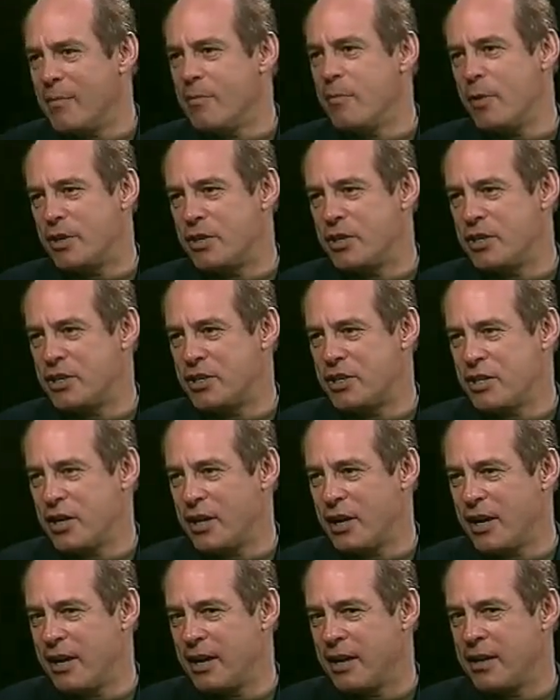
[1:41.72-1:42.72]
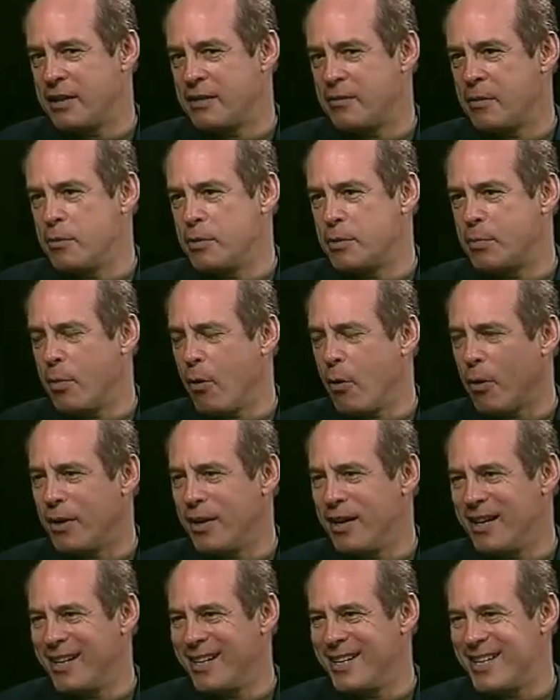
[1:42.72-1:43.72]
which was born
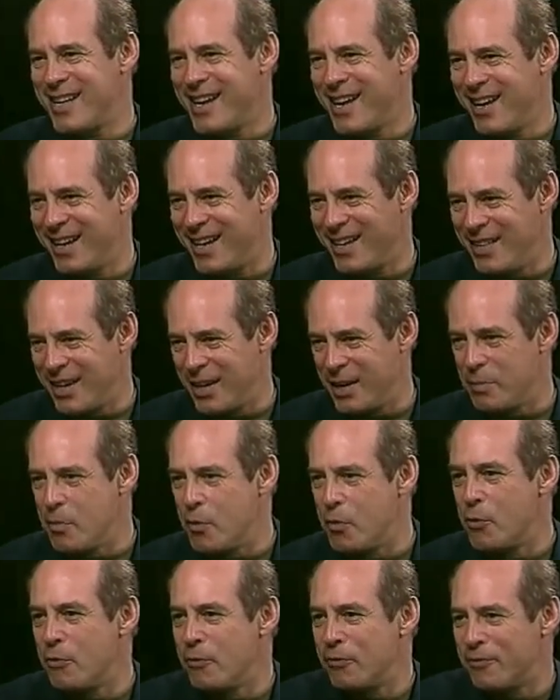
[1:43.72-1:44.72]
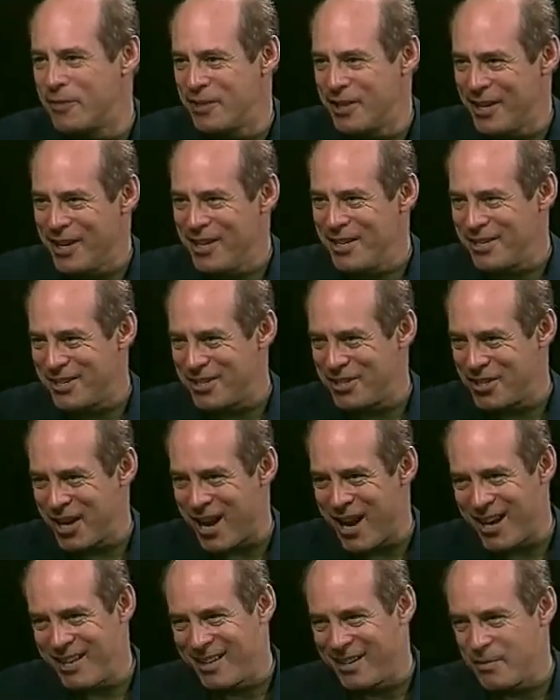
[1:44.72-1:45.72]
in India and then moved to
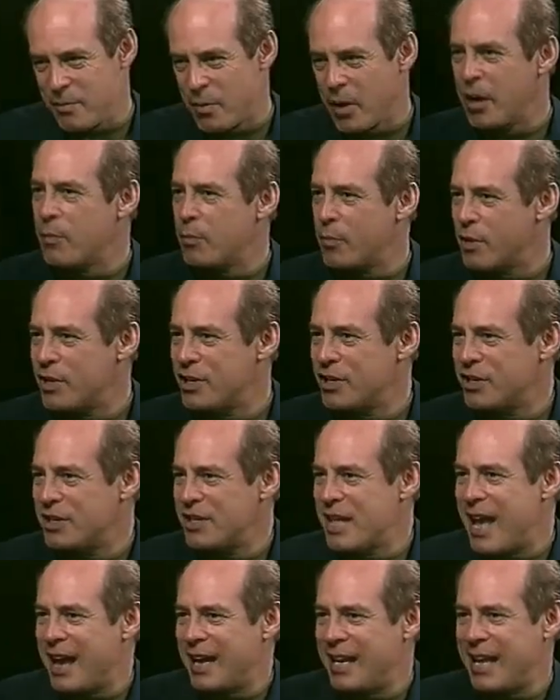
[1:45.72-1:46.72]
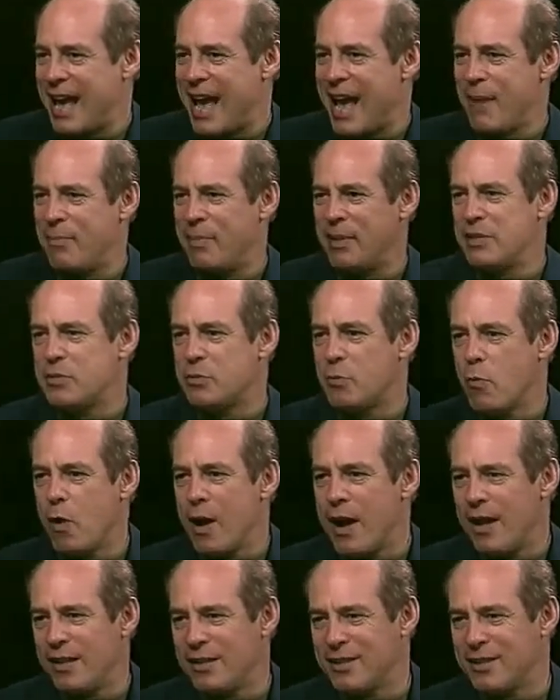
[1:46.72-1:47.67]
China, bridges that gap as well.